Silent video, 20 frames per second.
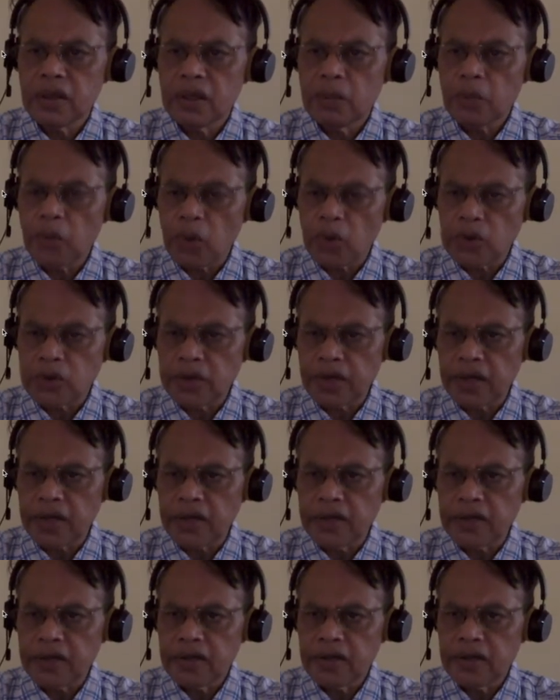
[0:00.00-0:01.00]

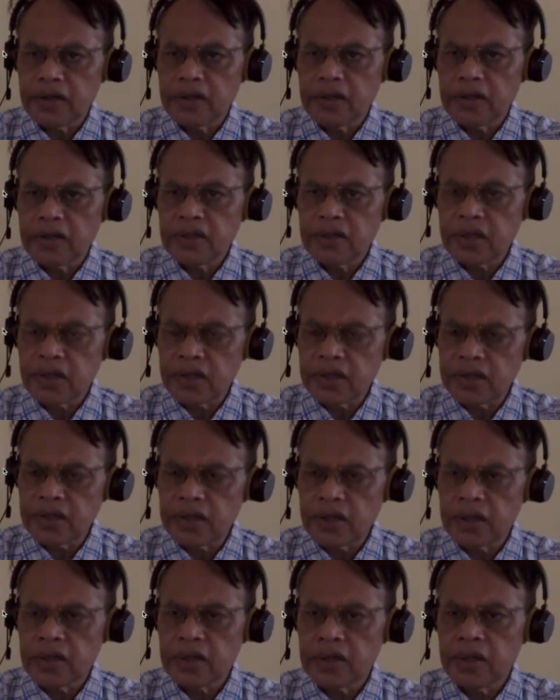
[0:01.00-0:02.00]
prostate,
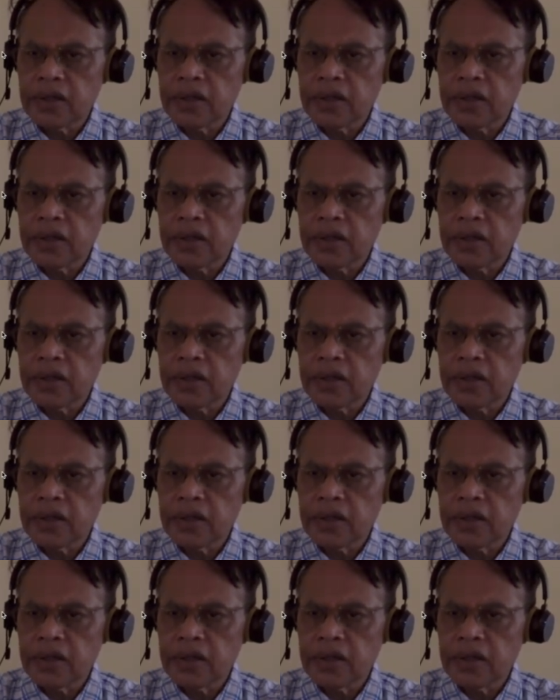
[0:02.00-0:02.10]
stricture,